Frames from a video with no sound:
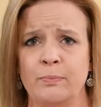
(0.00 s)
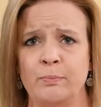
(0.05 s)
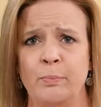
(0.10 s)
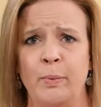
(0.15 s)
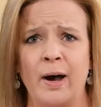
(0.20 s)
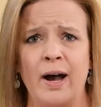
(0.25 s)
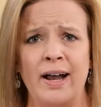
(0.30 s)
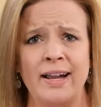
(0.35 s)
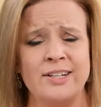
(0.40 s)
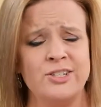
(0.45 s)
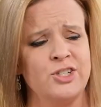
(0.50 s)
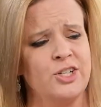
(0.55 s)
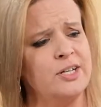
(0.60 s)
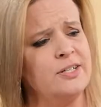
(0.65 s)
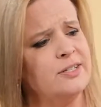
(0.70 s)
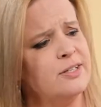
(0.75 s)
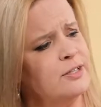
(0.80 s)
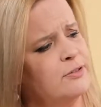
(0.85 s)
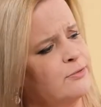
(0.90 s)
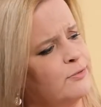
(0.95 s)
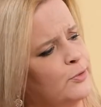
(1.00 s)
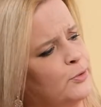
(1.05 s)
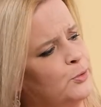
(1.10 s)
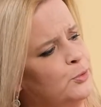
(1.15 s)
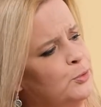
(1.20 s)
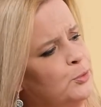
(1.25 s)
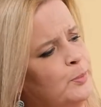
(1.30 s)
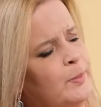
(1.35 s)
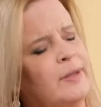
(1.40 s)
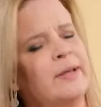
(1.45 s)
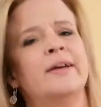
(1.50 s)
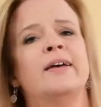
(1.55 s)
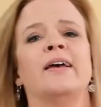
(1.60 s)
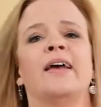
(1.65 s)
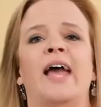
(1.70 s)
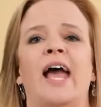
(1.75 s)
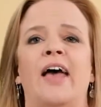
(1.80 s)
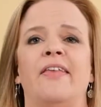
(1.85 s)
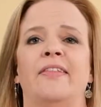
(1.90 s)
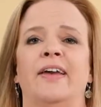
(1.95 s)
buy just the Voom,
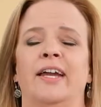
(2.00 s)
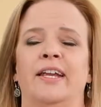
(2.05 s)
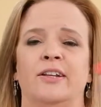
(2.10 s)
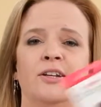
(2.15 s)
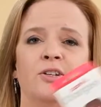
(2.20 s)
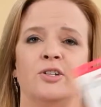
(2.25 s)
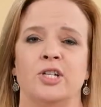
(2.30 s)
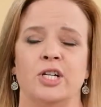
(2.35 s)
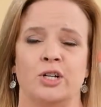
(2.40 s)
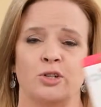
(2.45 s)
and then